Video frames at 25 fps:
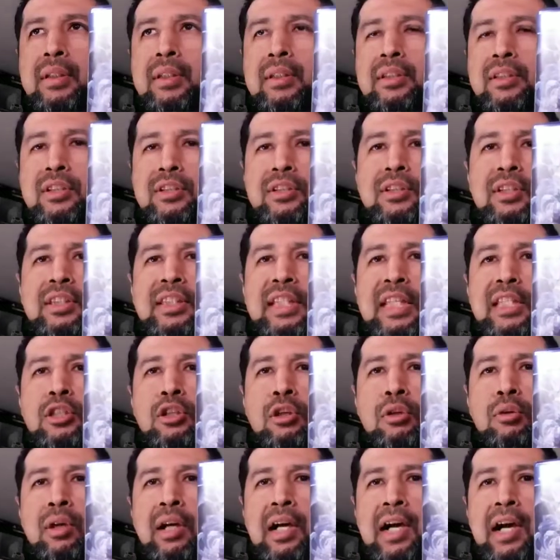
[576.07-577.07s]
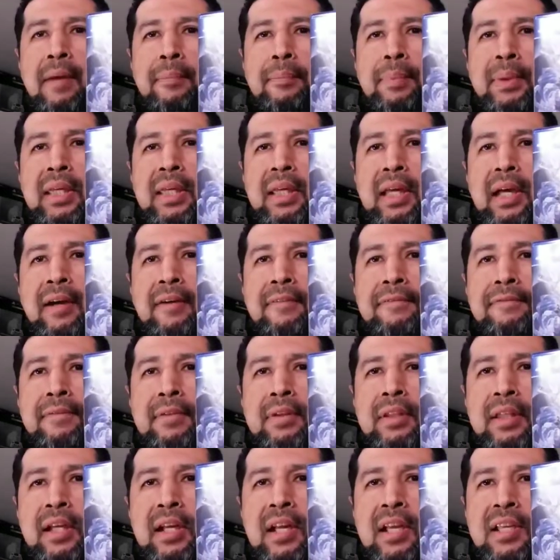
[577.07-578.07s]
just a digital copy of
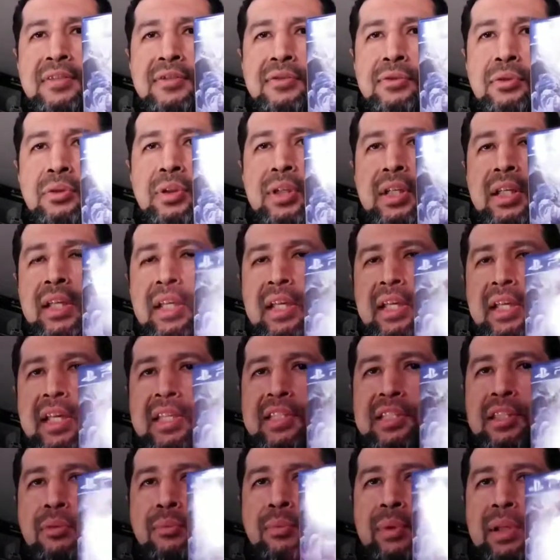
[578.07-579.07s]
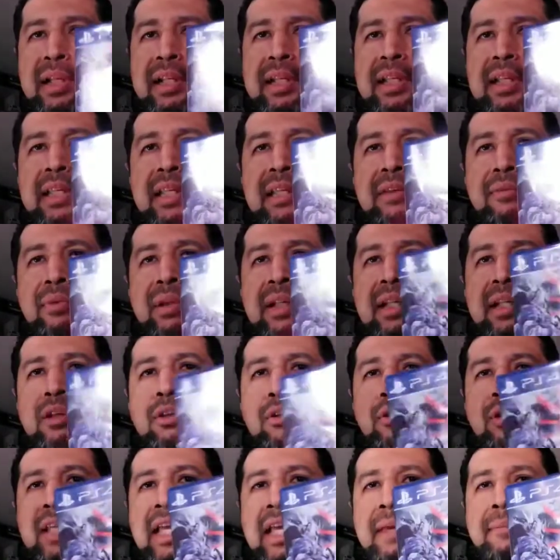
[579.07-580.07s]
the console. It's a really
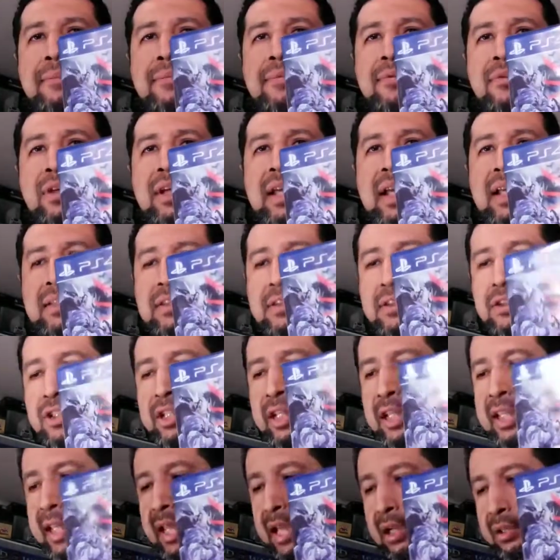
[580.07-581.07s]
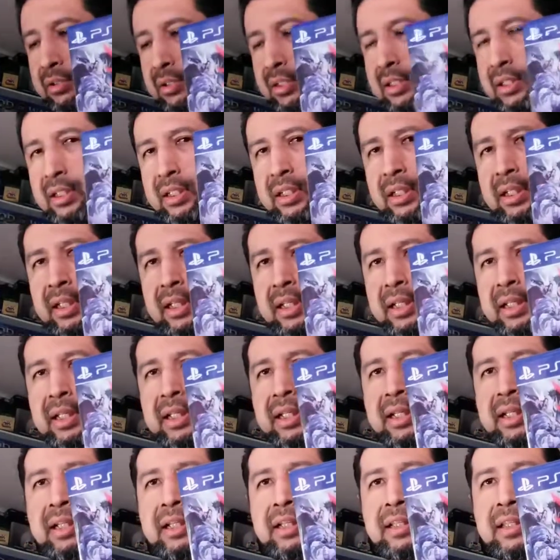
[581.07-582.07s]
good game for you guys to check out.
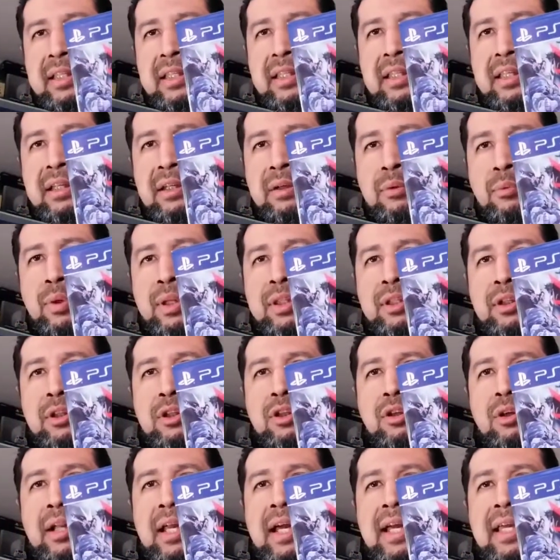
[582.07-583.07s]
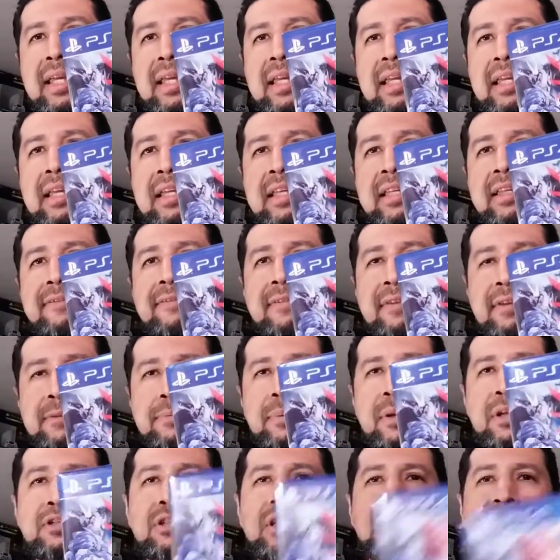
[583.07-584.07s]
Whether you
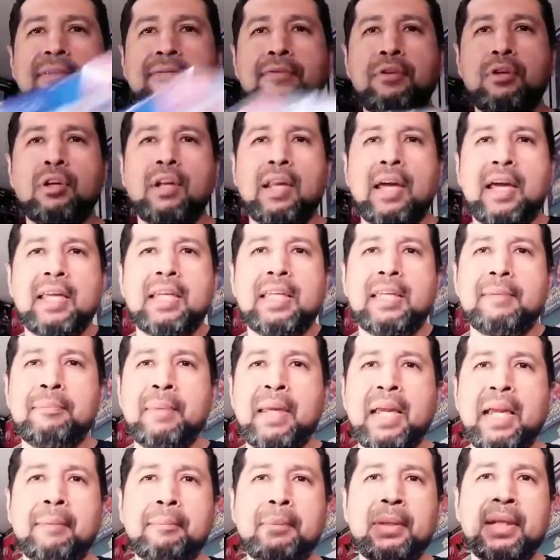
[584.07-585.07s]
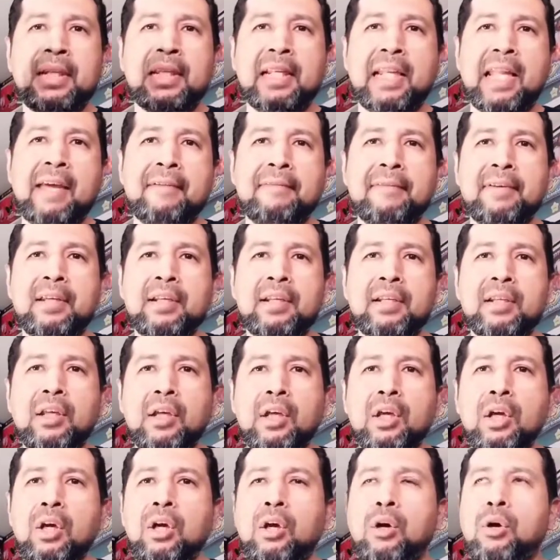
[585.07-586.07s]
especially if you like Mega Man 11,
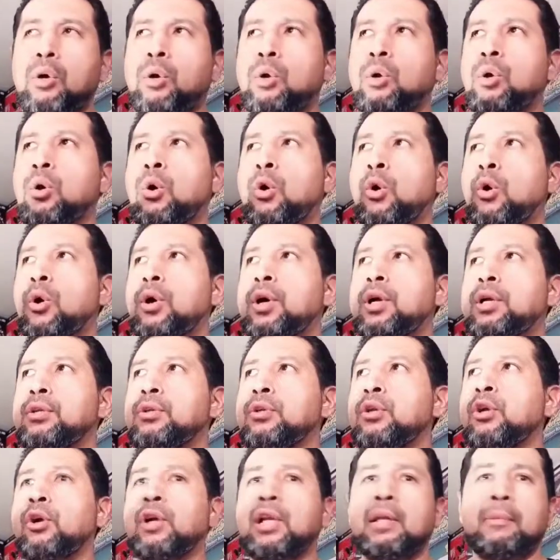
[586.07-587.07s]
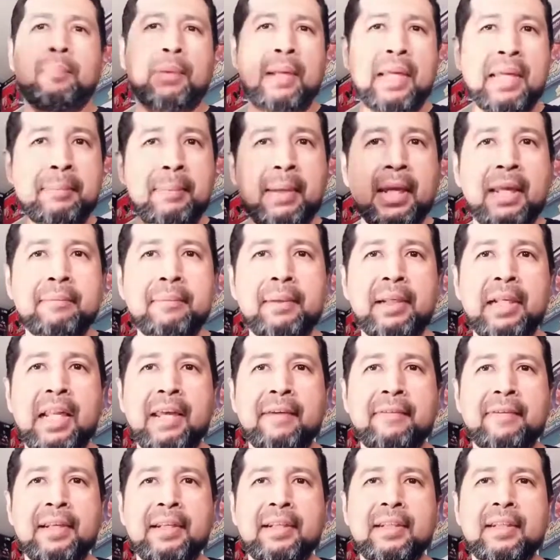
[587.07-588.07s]
or you already play Mega Man
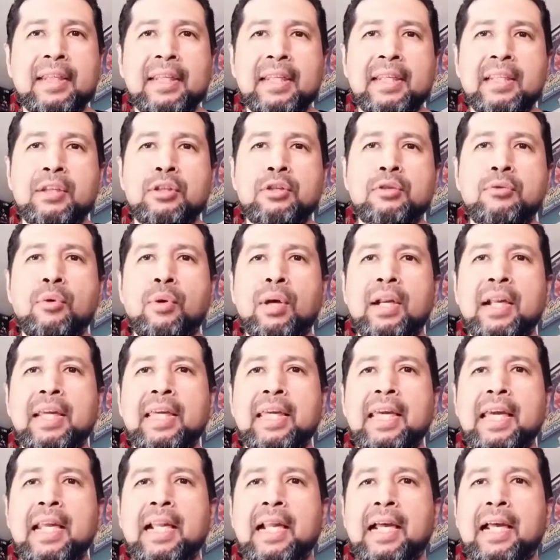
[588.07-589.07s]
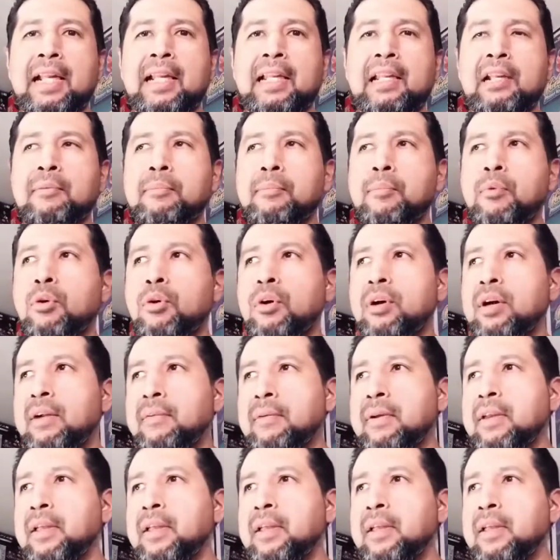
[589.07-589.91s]
11 and you want to get a little more